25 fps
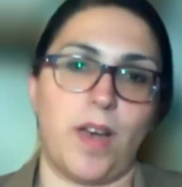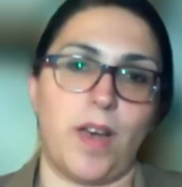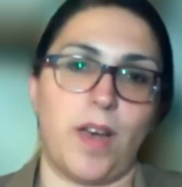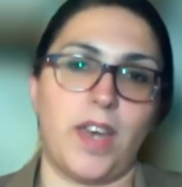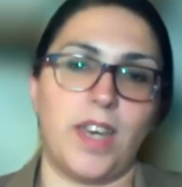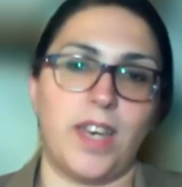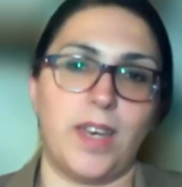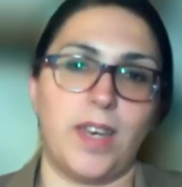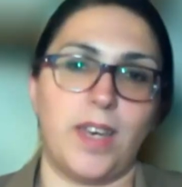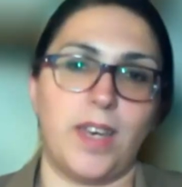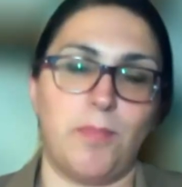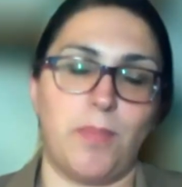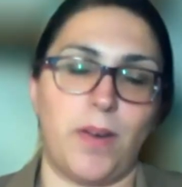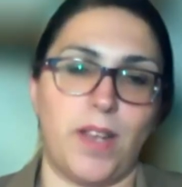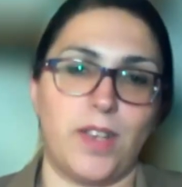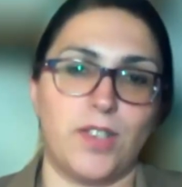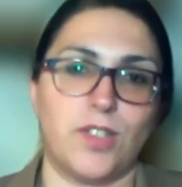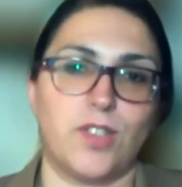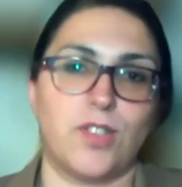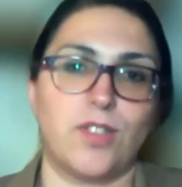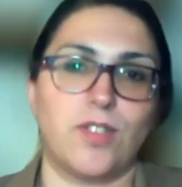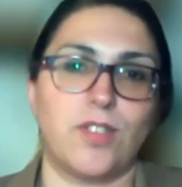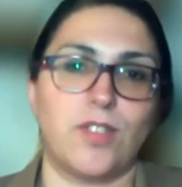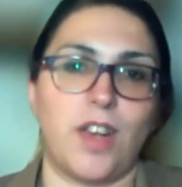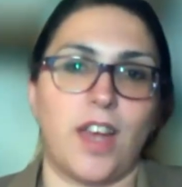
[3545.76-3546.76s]
my
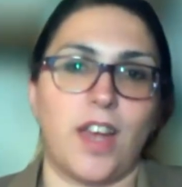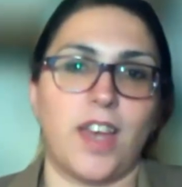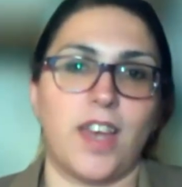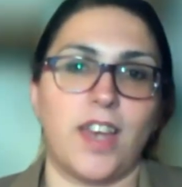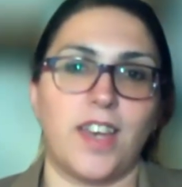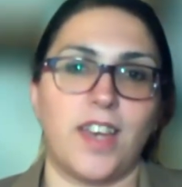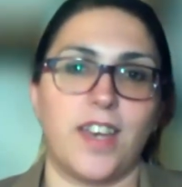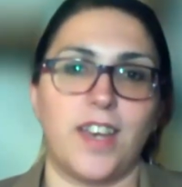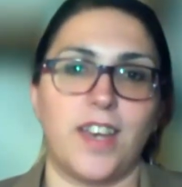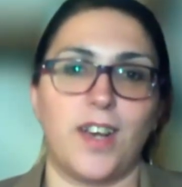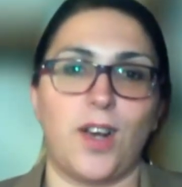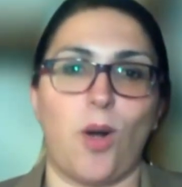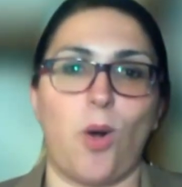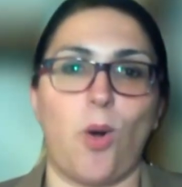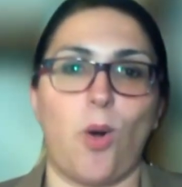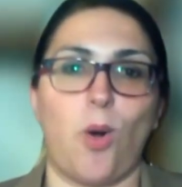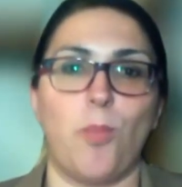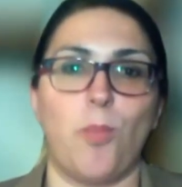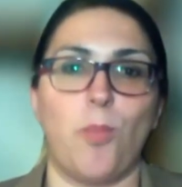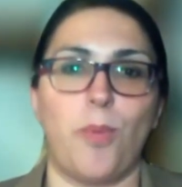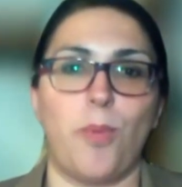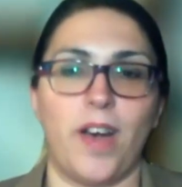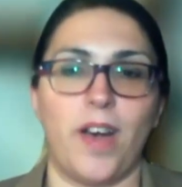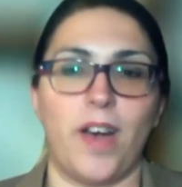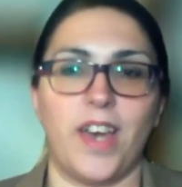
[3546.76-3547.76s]
pleasure. I
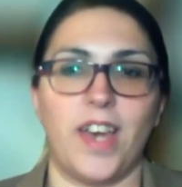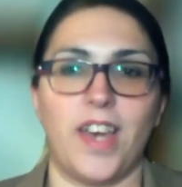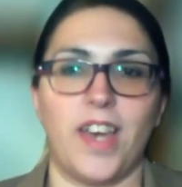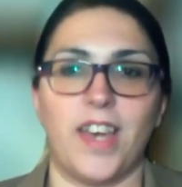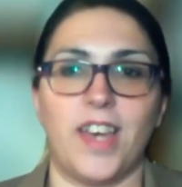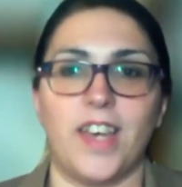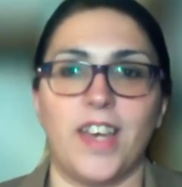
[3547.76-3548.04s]
hope I